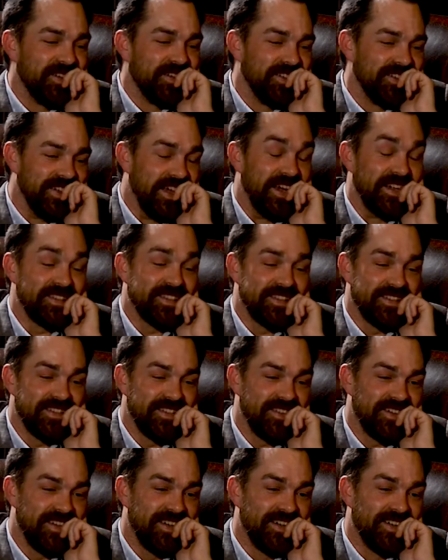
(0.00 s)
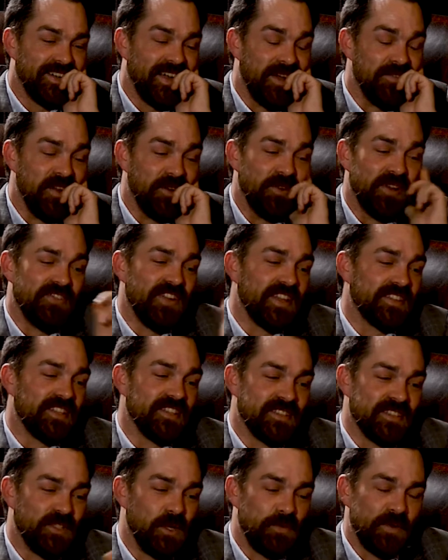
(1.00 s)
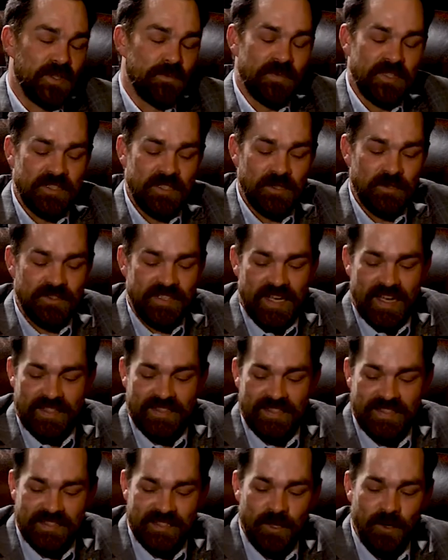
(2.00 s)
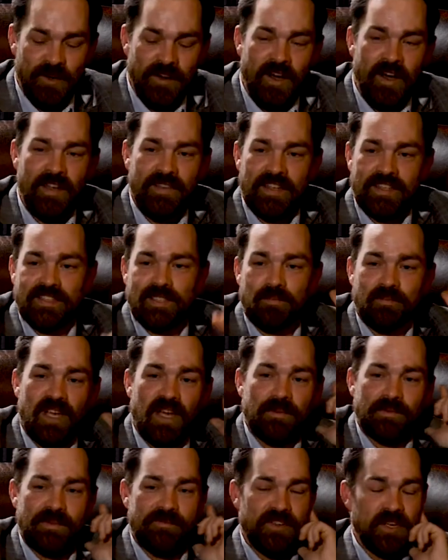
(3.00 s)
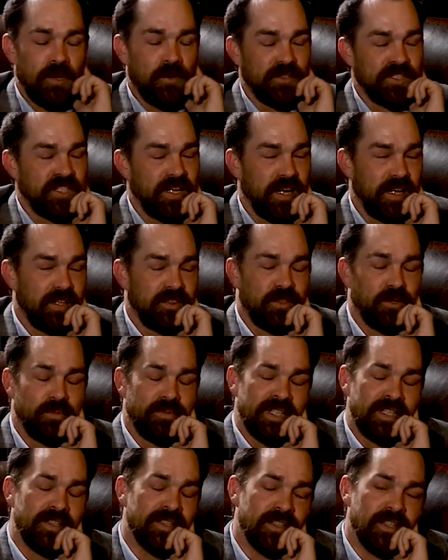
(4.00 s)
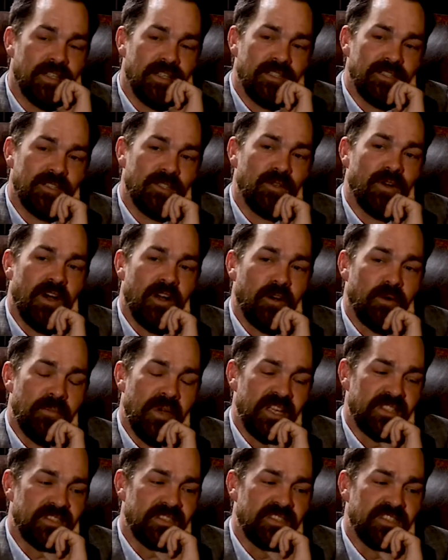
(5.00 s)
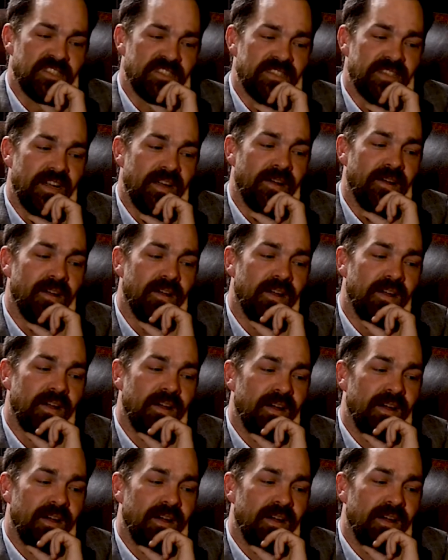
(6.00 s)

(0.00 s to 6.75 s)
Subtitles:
Yes. I mean, we've got this stupid platoon text that's going on that sometimes if you don't check it, there'll be 200 messages there.